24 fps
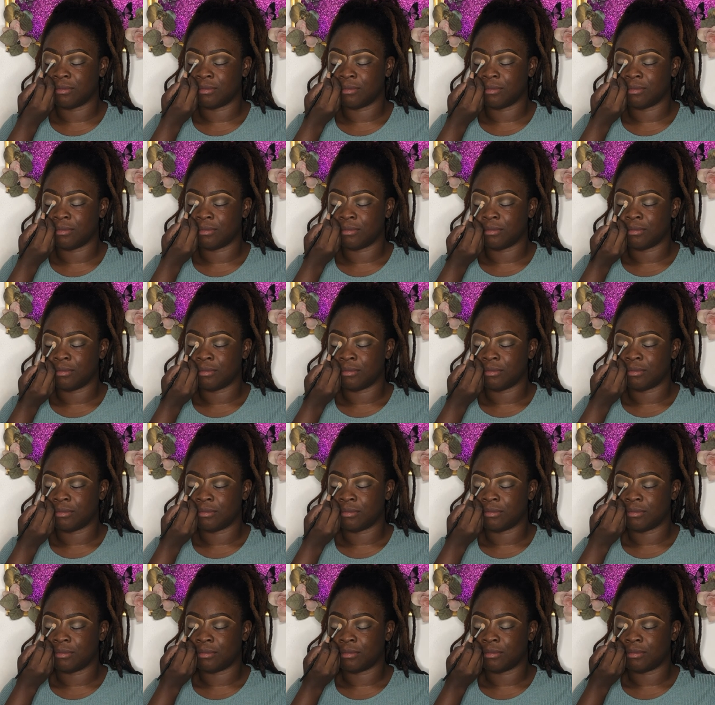
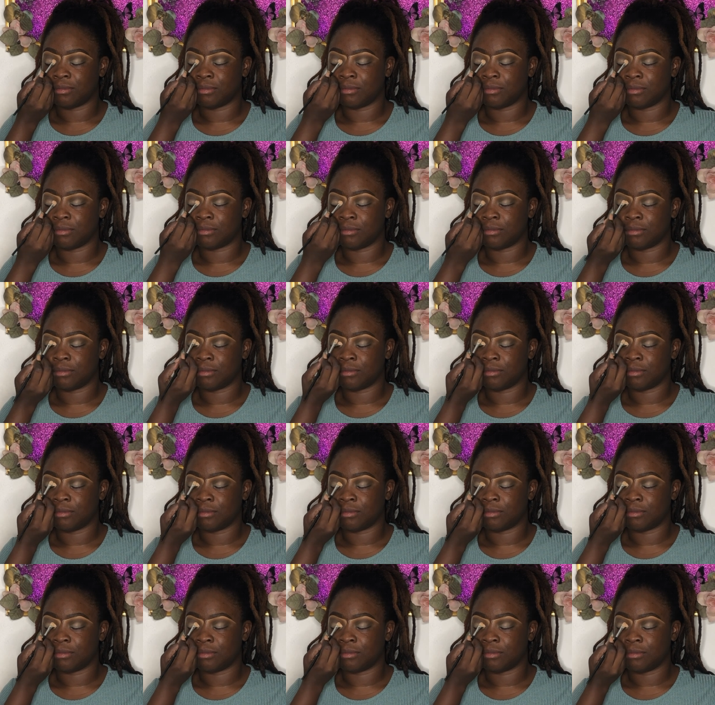
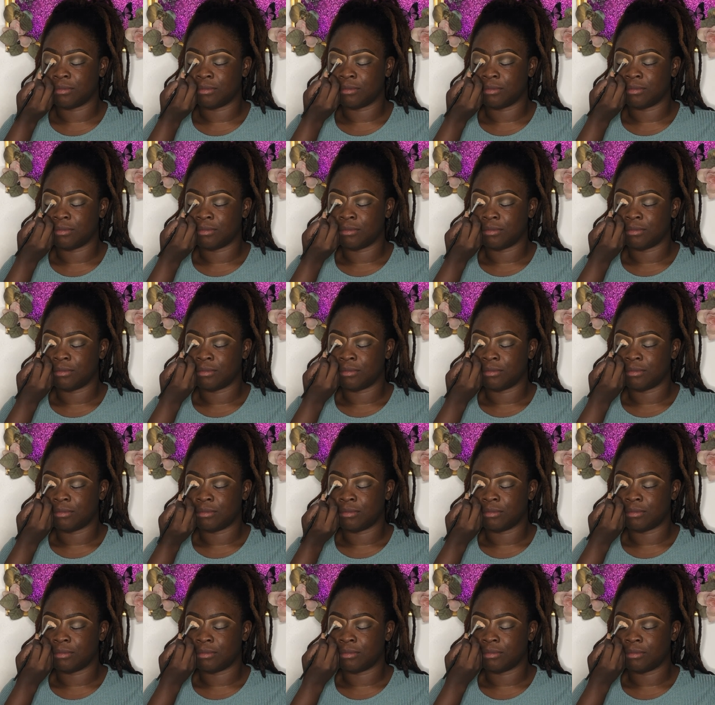
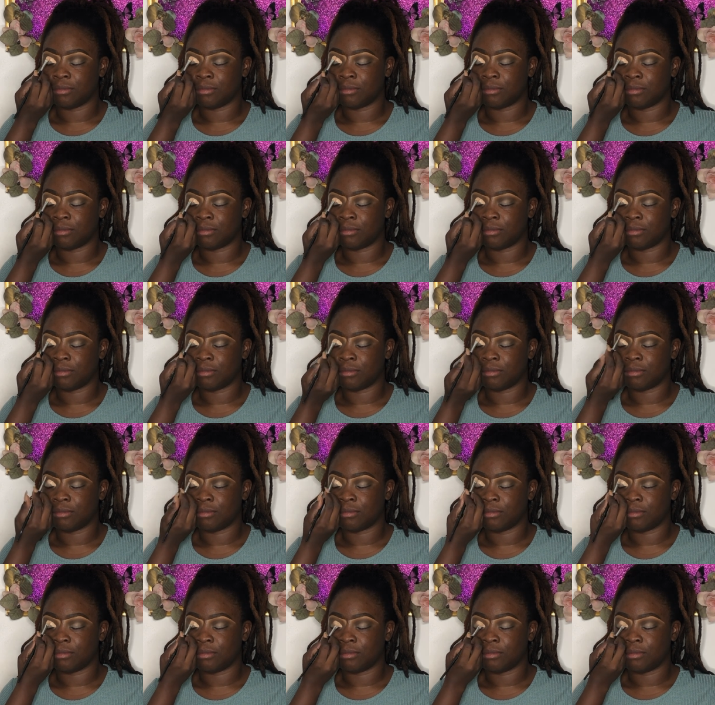
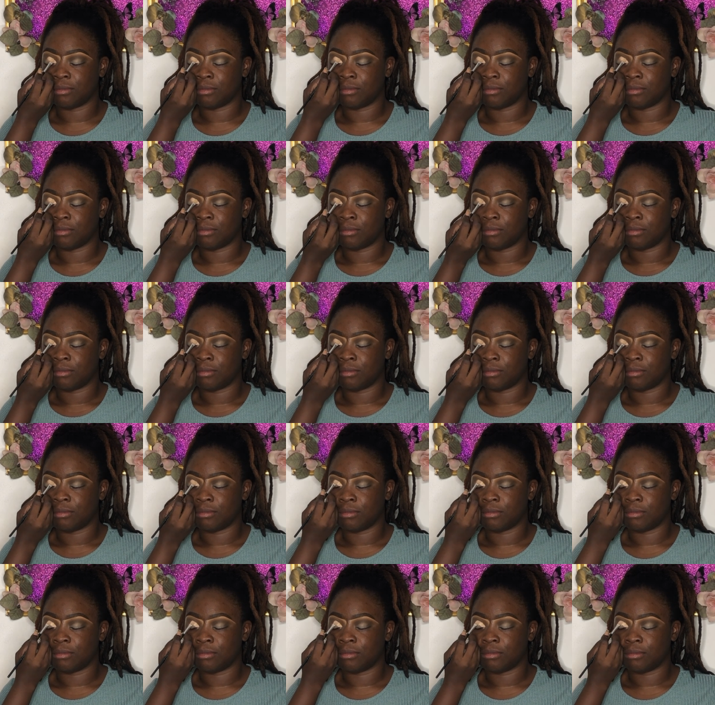
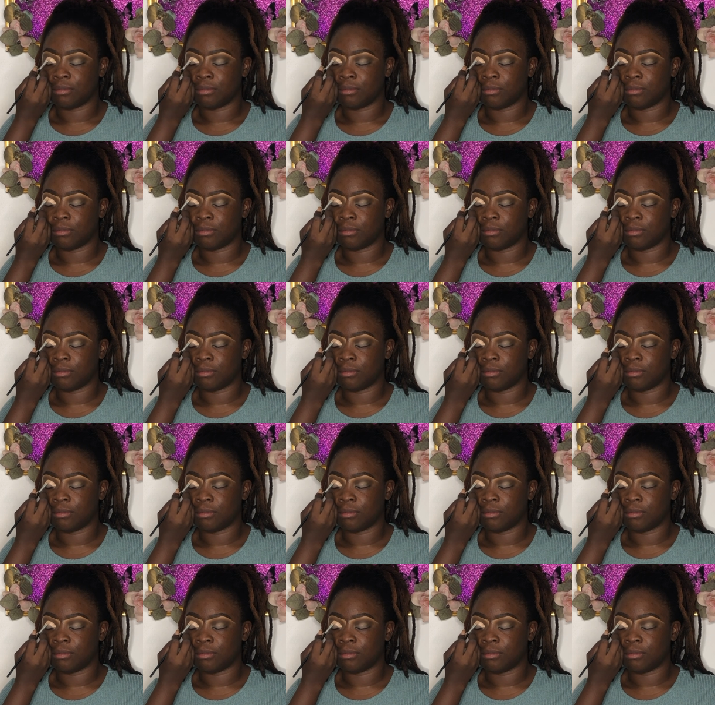(no one is talking)